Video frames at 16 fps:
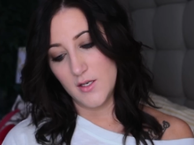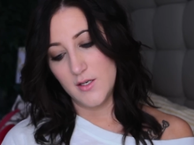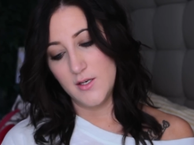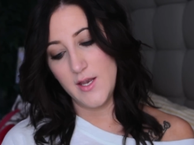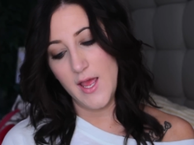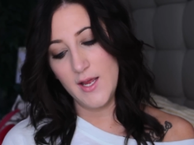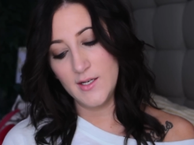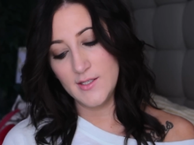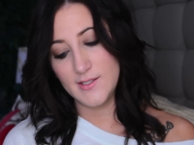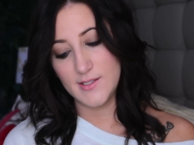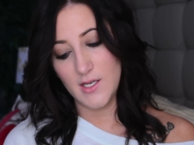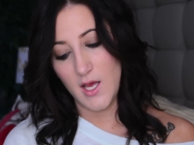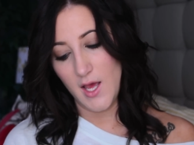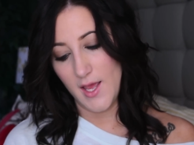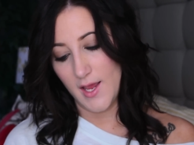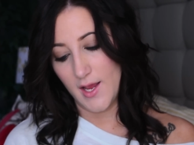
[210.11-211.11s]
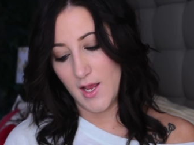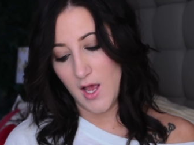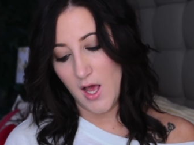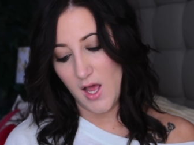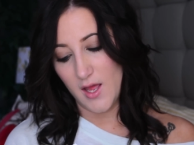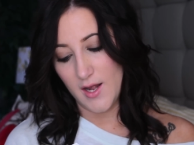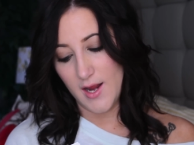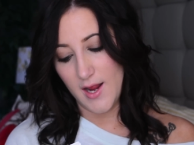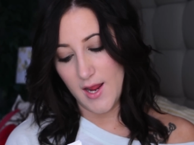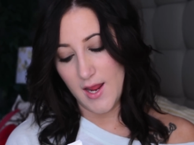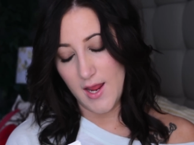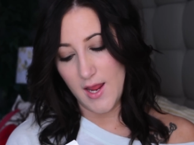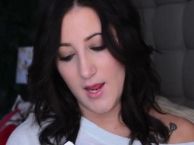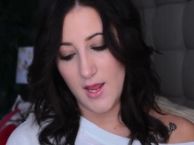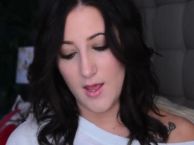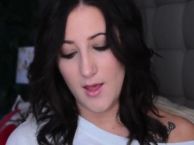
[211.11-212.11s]
Next, I got
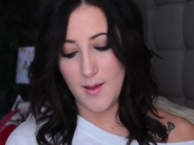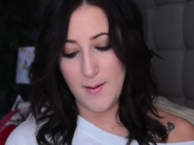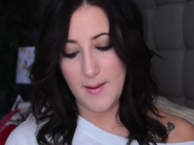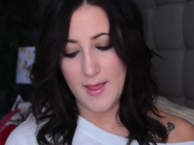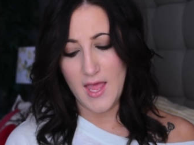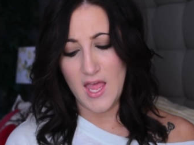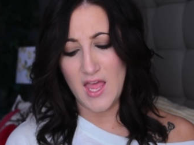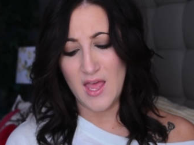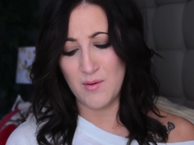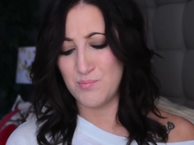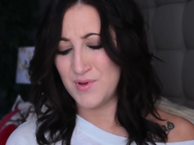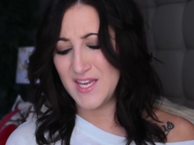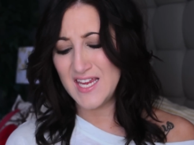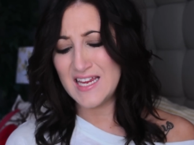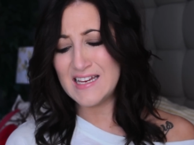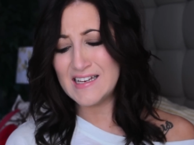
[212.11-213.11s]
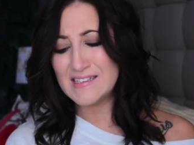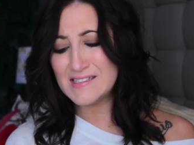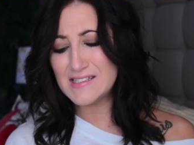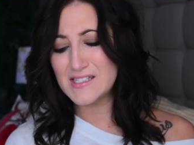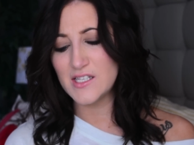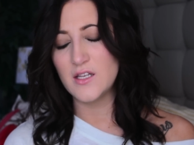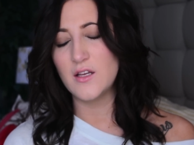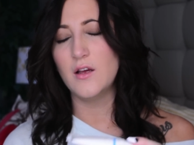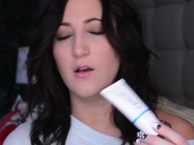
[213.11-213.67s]
a, Epice.